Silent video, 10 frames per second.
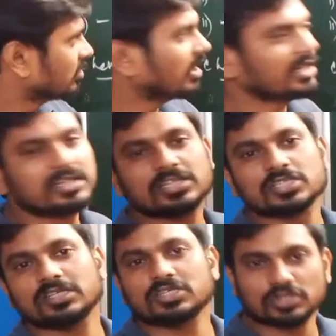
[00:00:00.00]
and it
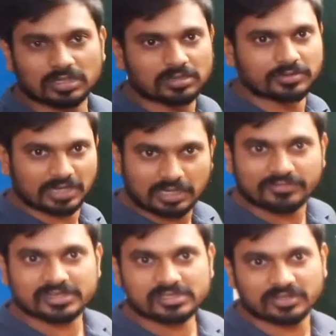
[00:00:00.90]
is still
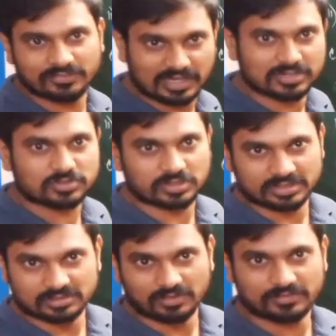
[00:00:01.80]
relevant and well
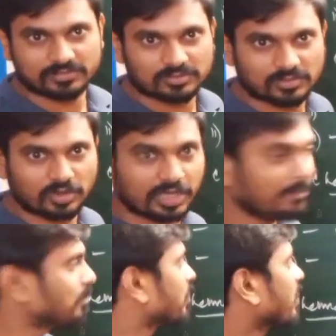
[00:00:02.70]
studied of. Okay.